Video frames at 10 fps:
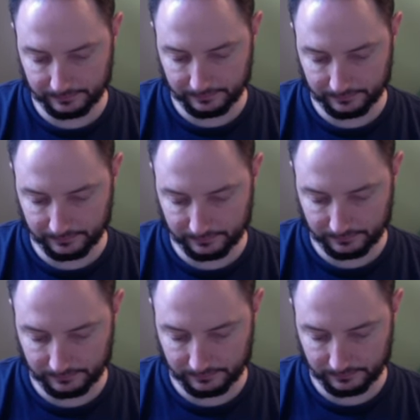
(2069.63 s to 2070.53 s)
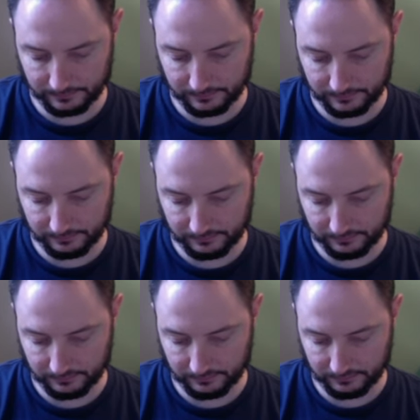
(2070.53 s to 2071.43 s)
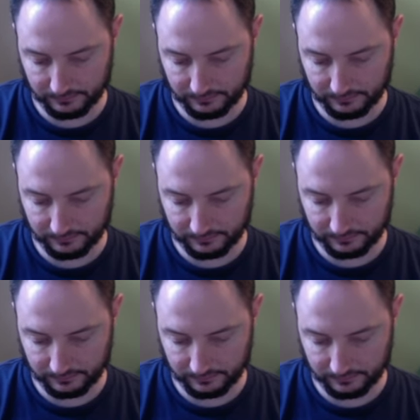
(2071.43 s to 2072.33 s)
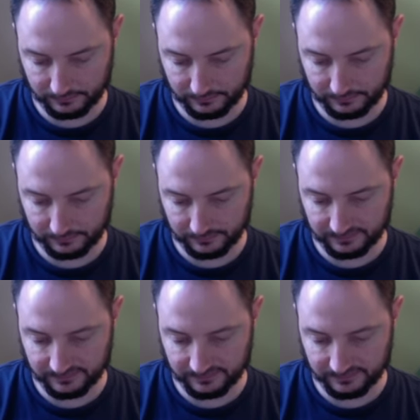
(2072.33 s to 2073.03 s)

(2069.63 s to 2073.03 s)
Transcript: The person shown says nothing.